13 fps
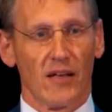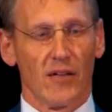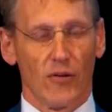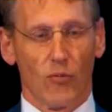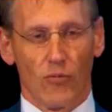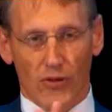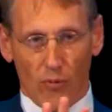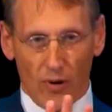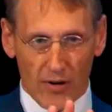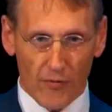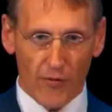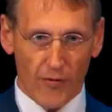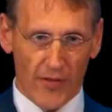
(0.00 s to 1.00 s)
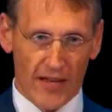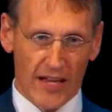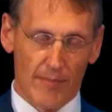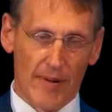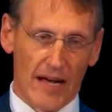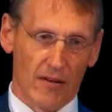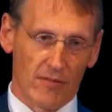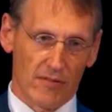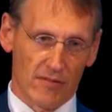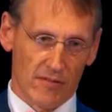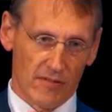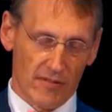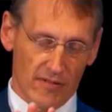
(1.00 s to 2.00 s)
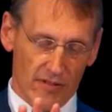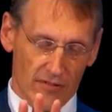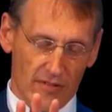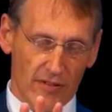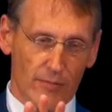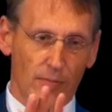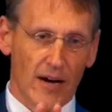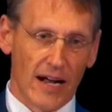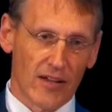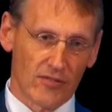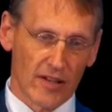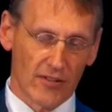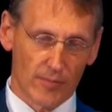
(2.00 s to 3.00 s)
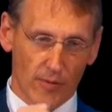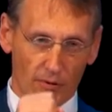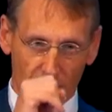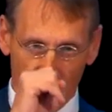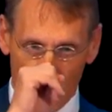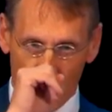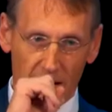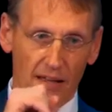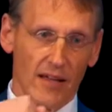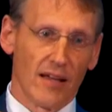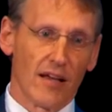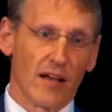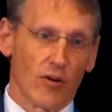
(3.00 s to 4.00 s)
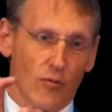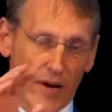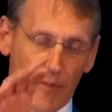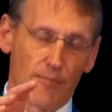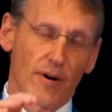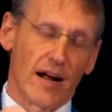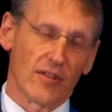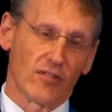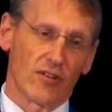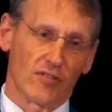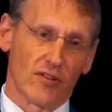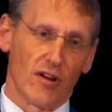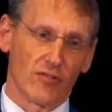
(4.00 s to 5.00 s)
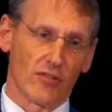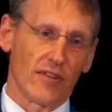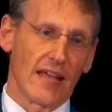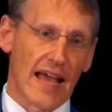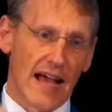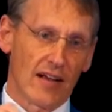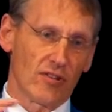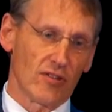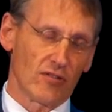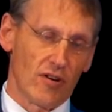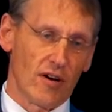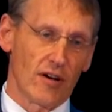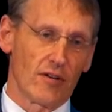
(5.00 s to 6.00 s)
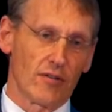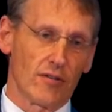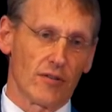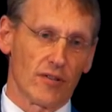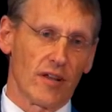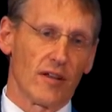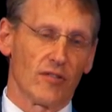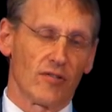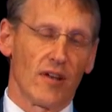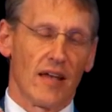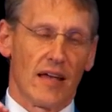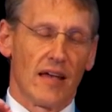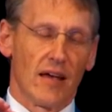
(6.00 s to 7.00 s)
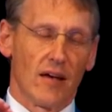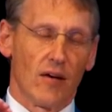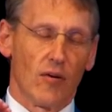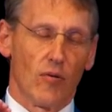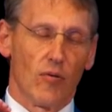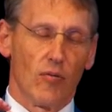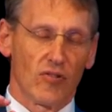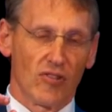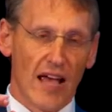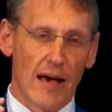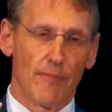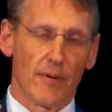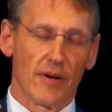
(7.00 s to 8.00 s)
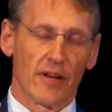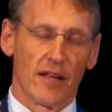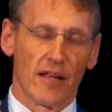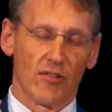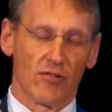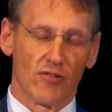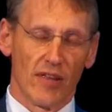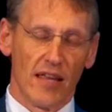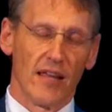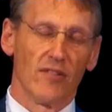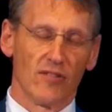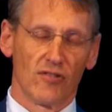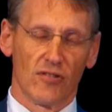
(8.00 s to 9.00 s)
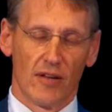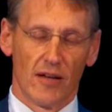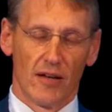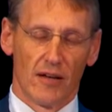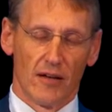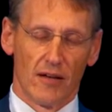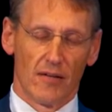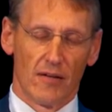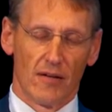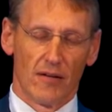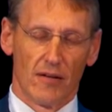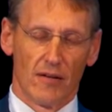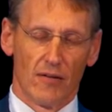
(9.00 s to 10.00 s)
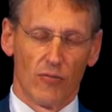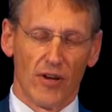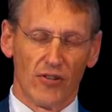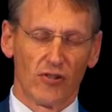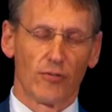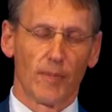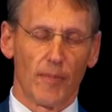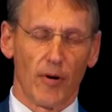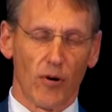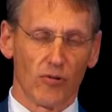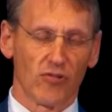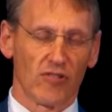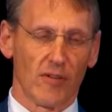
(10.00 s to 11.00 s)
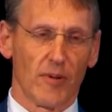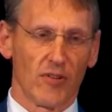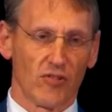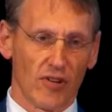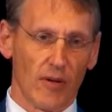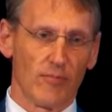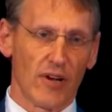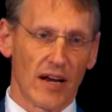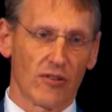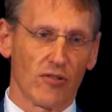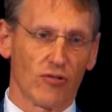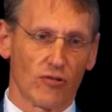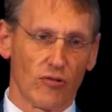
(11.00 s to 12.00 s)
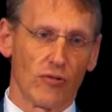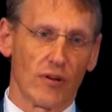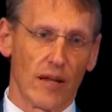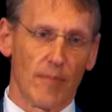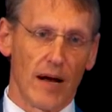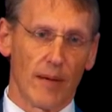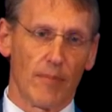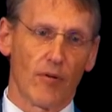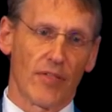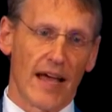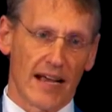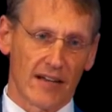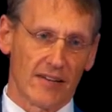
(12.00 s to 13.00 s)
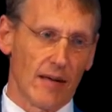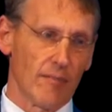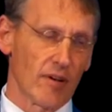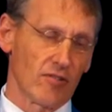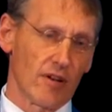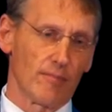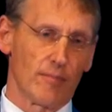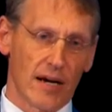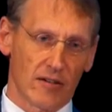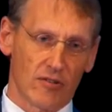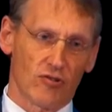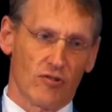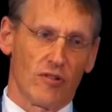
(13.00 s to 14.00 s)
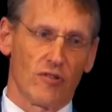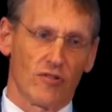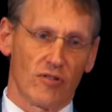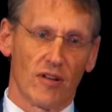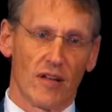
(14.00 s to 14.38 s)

The wonderful thing about this process, both the grant process and also the access to auditors, is what's happened is these research proposals have been subject to scrutiny by both academics and practitioners.